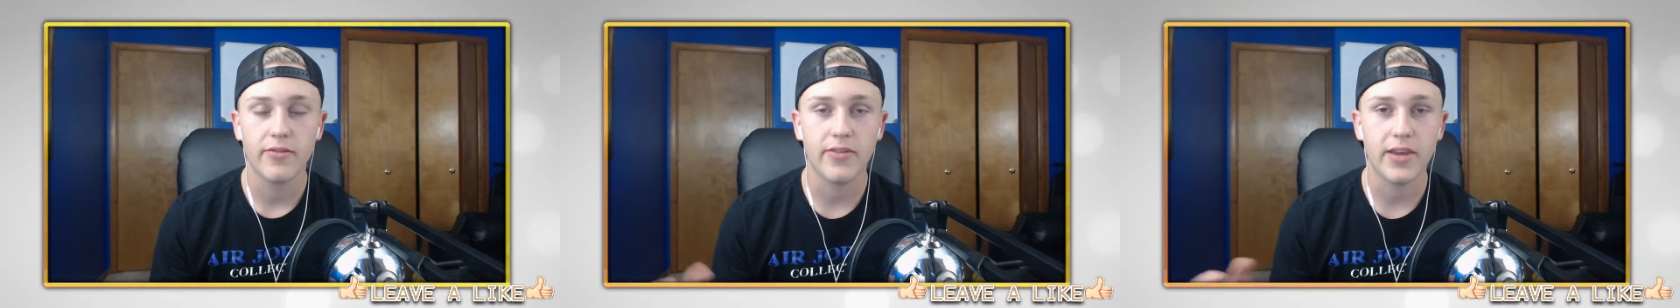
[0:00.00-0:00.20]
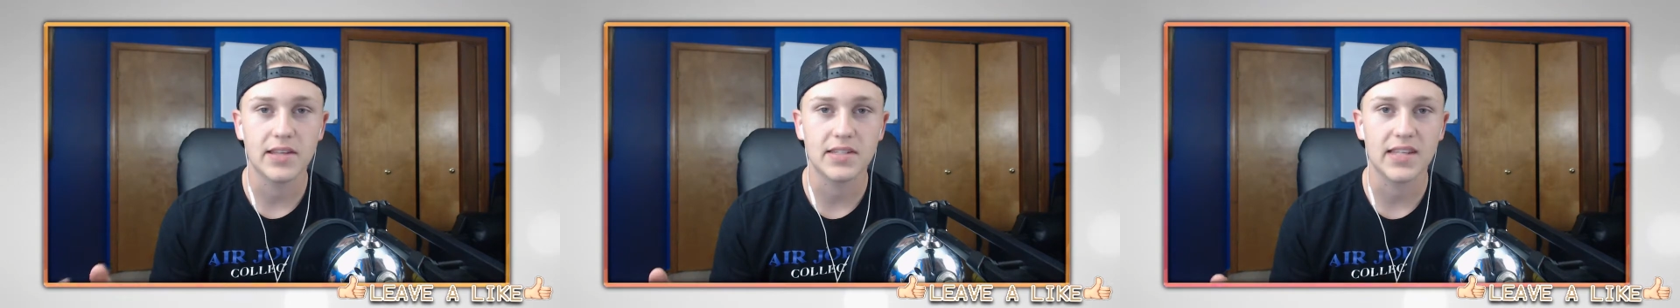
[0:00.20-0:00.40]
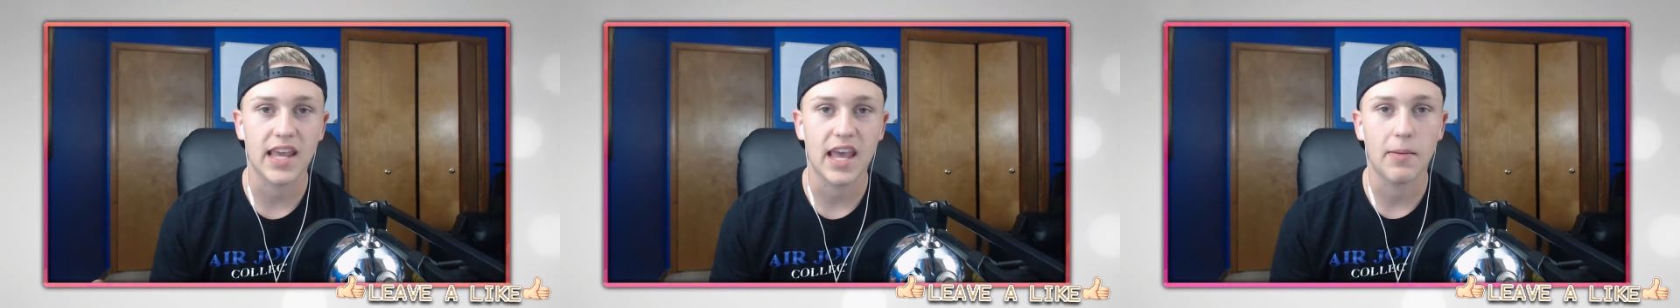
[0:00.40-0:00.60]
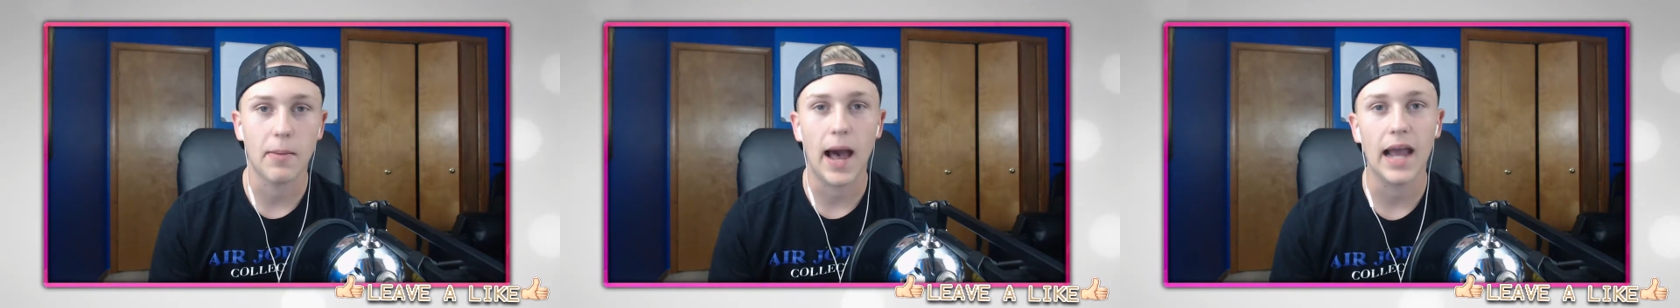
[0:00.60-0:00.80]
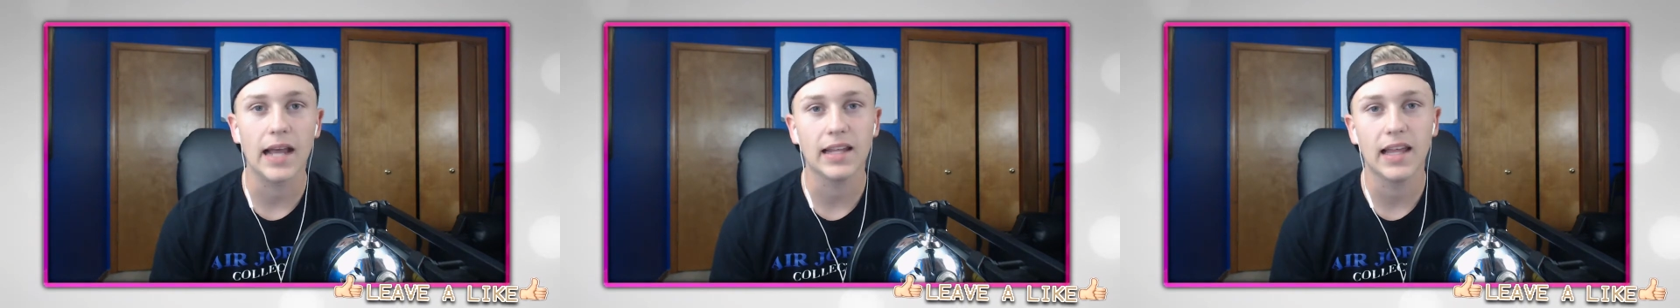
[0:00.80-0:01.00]
face cam
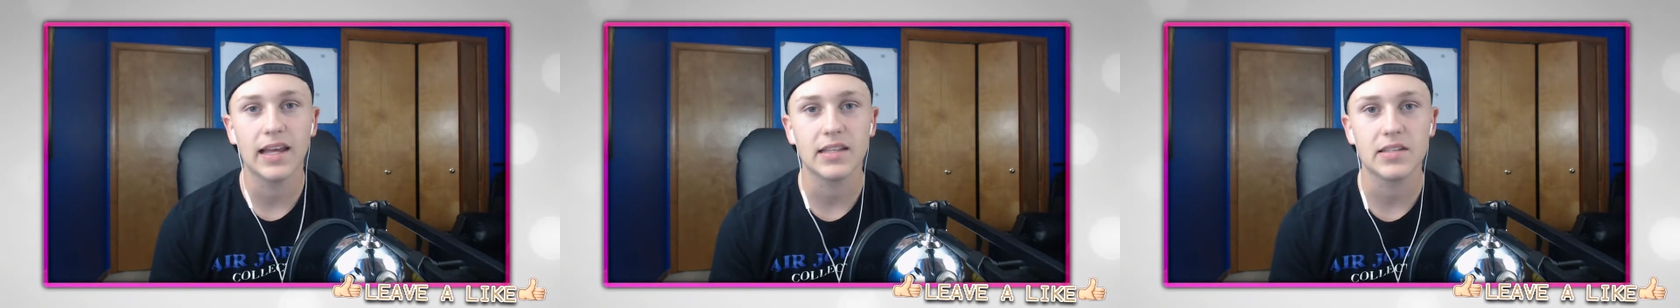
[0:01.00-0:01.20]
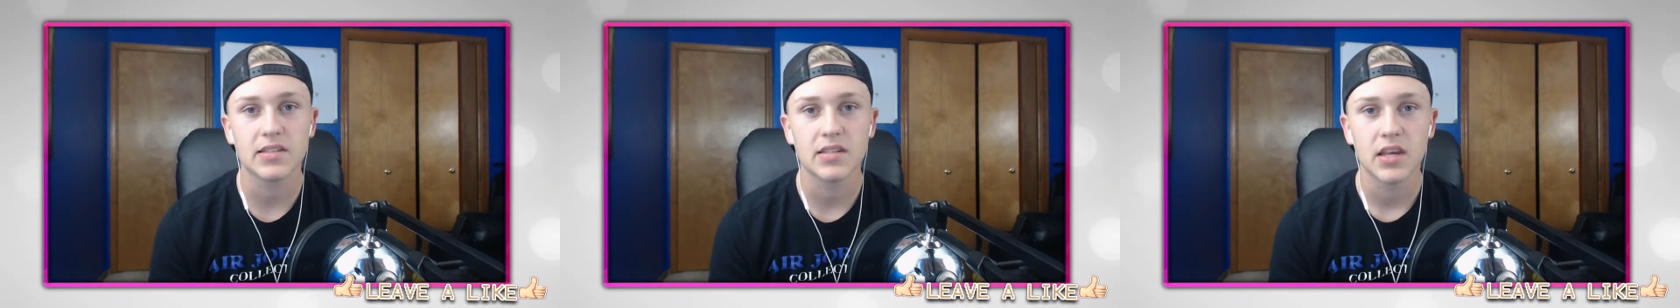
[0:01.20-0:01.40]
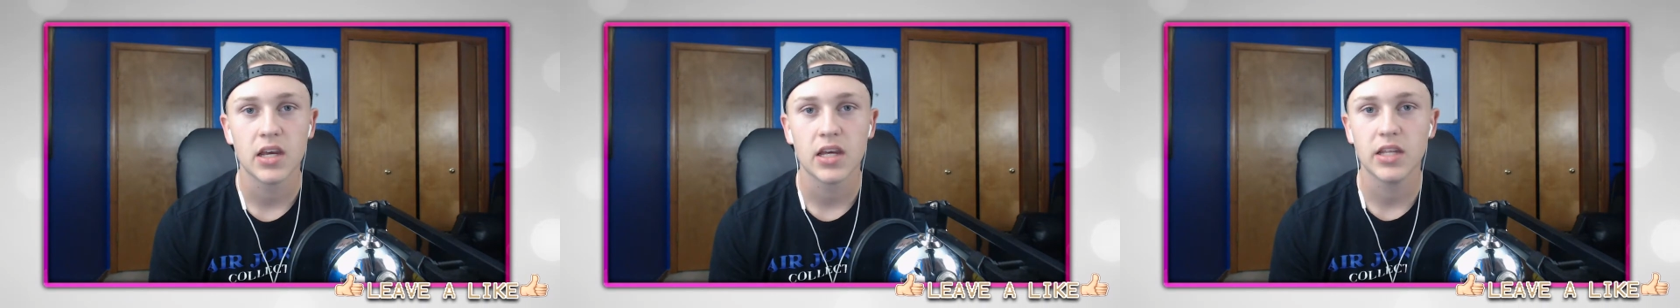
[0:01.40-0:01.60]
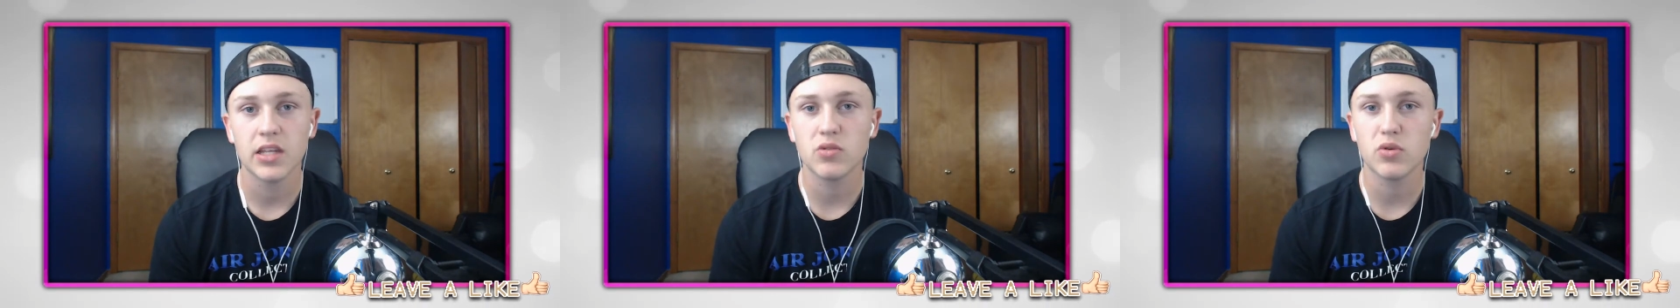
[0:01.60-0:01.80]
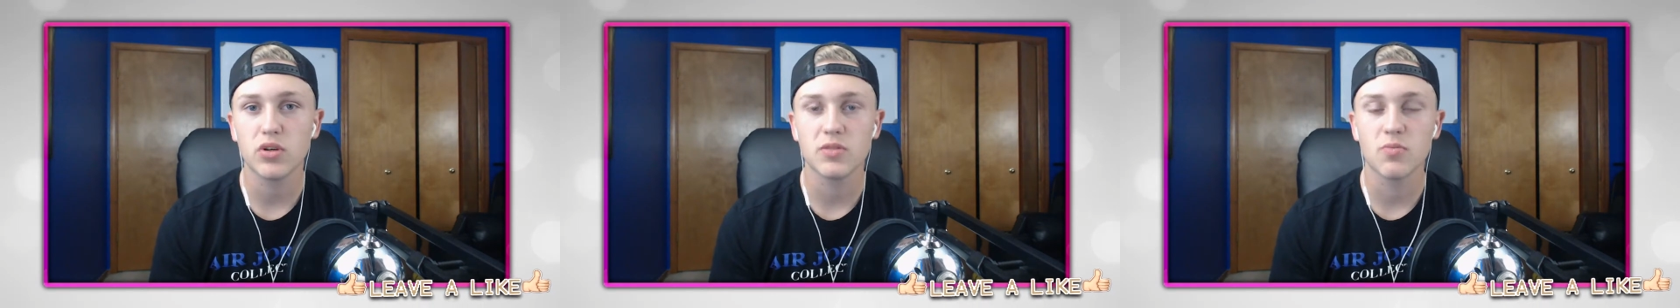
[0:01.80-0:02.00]
highlights.
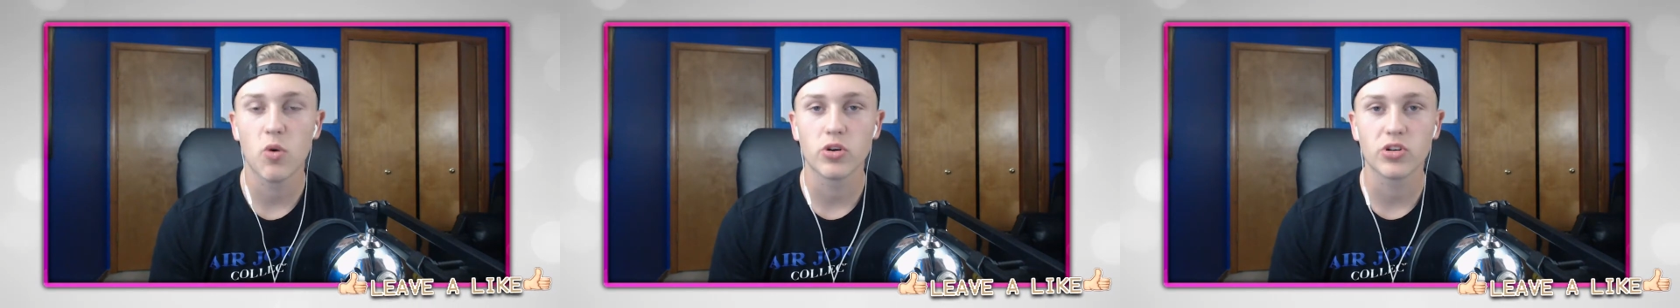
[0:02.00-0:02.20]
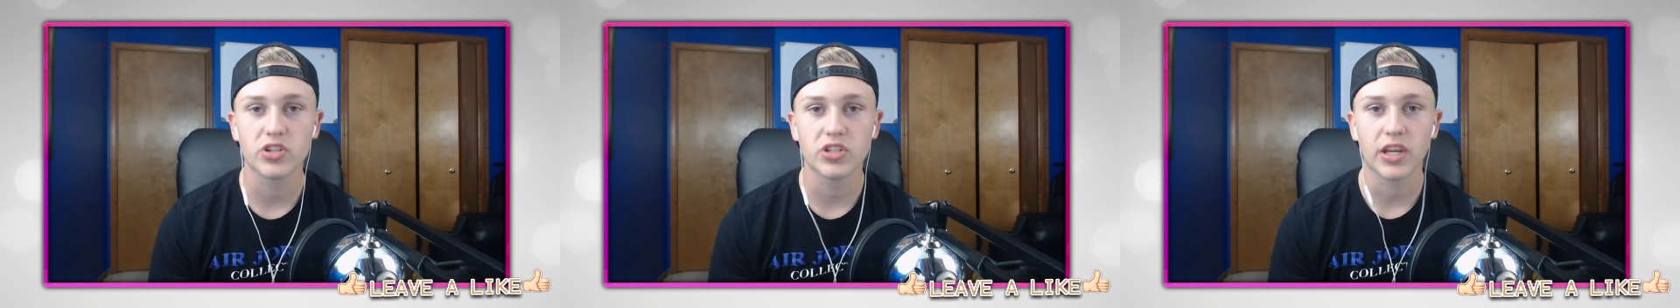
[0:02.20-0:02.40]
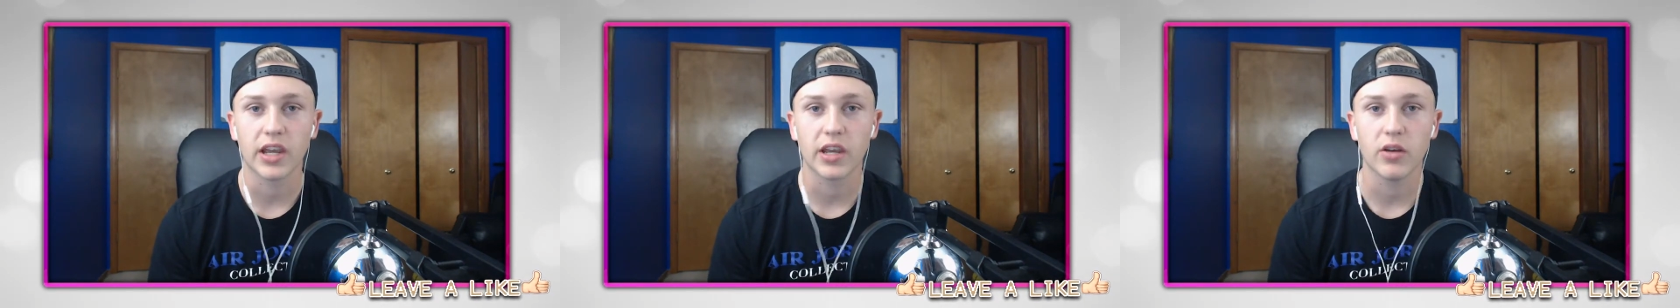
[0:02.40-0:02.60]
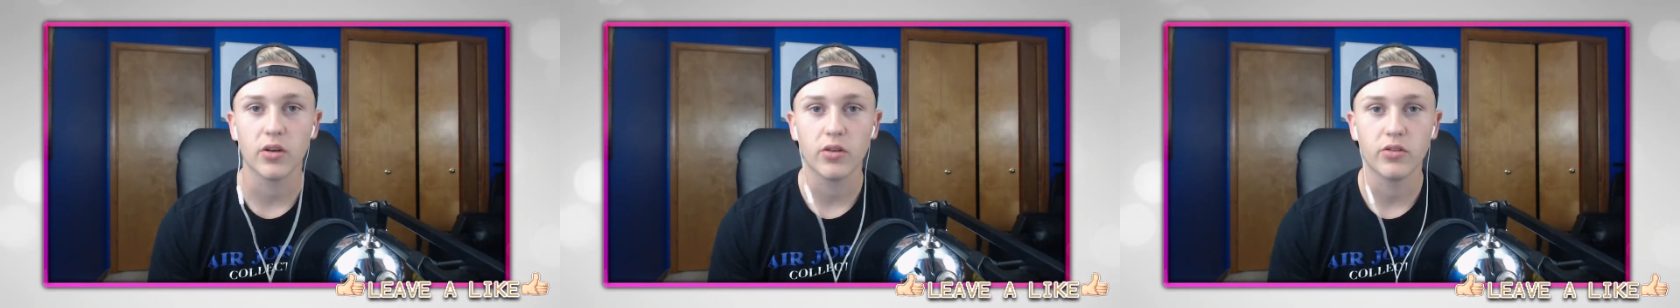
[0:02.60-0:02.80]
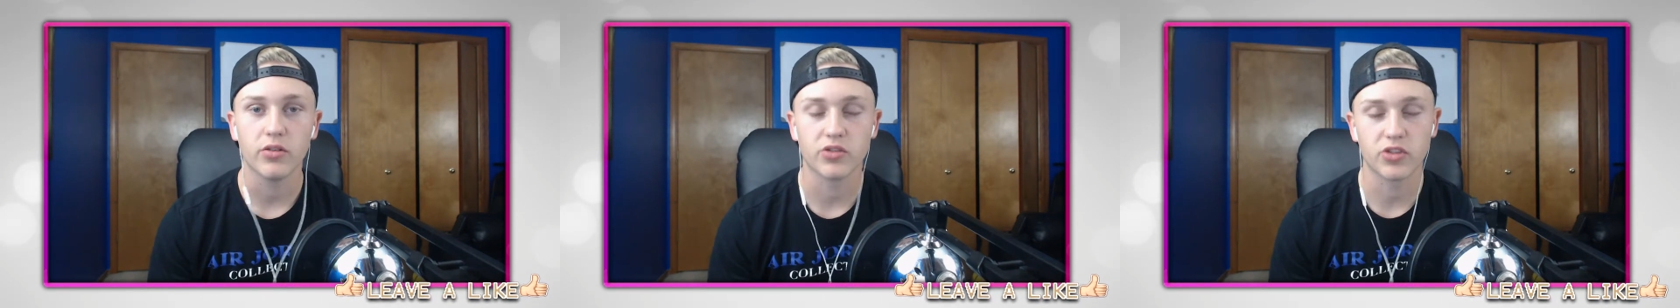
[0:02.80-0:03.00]
This one is more just like
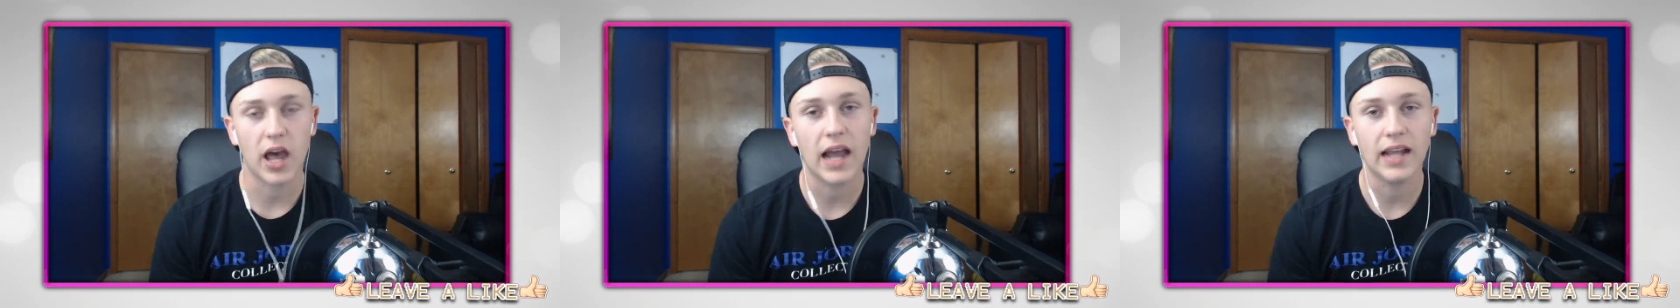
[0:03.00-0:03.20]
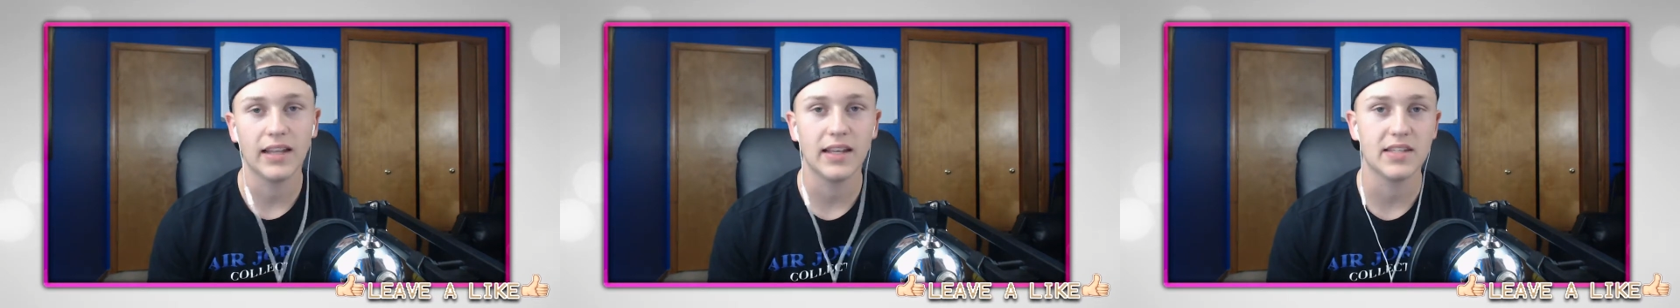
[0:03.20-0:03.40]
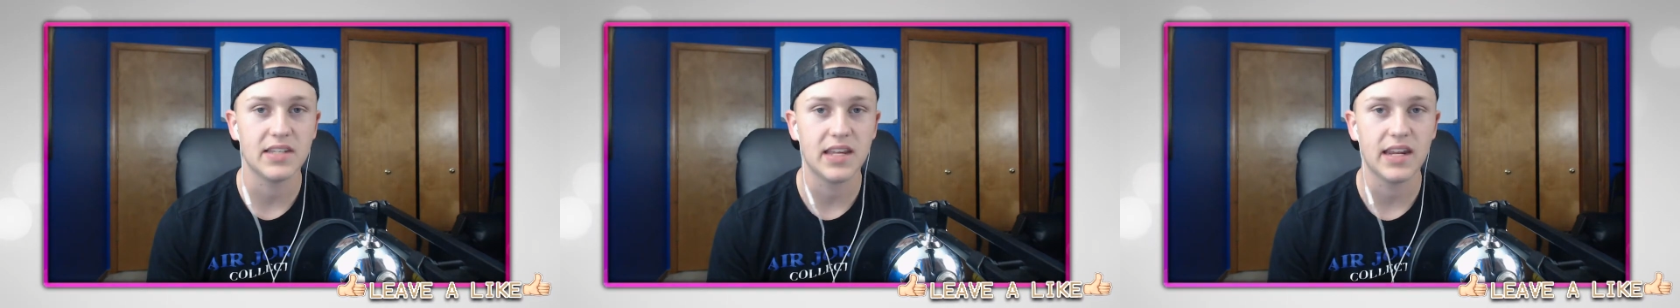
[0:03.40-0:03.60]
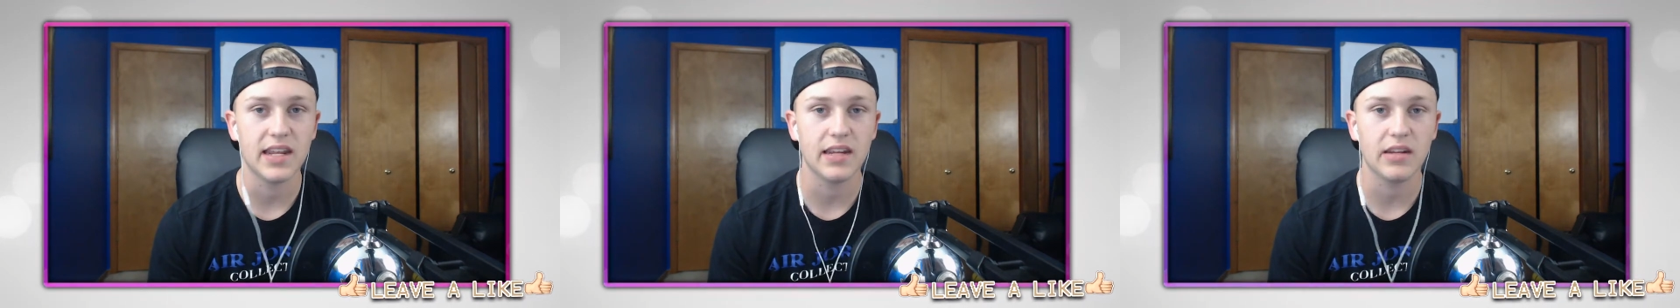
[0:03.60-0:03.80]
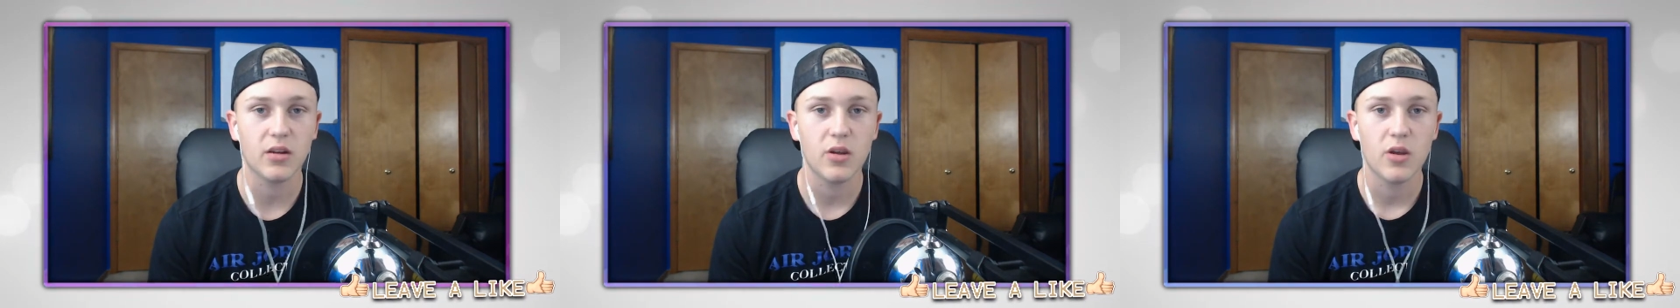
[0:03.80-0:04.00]
there's highlights in
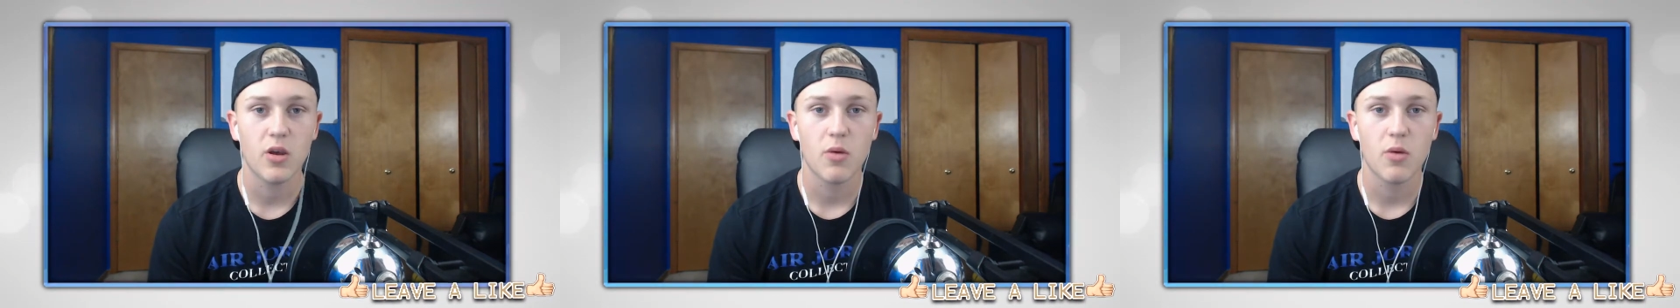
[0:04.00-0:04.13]
it,